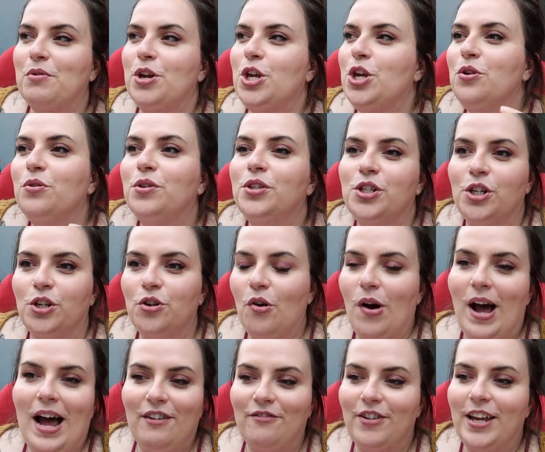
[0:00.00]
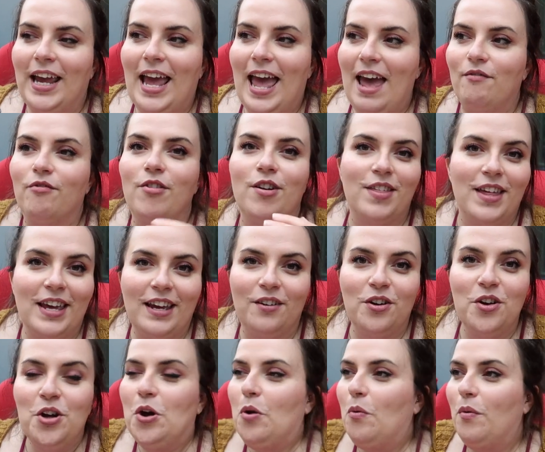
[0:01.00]
were used to not having
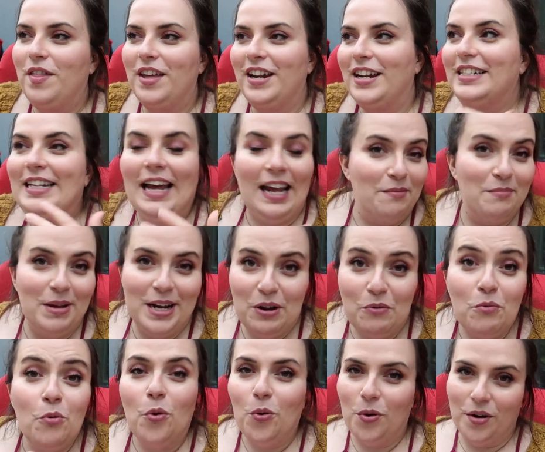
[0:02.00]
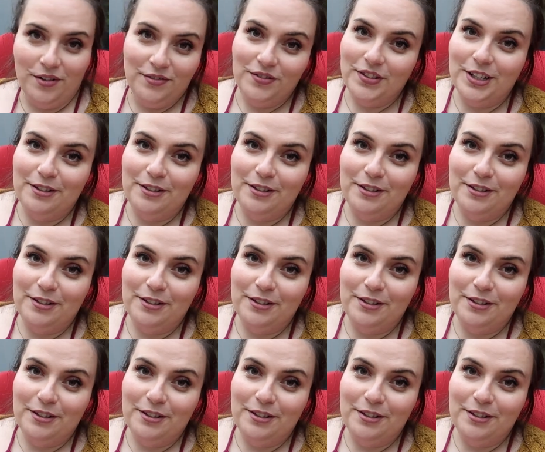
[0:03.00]
everything within a 10-minute walk of